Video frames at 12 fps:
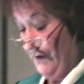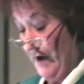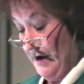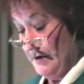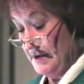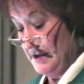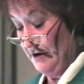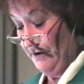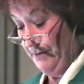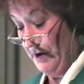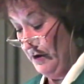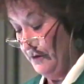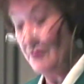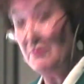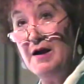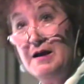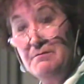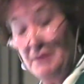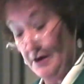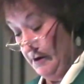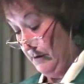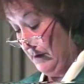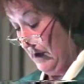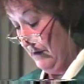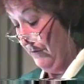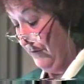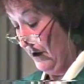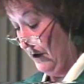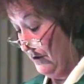who found herself beyond the rainbow and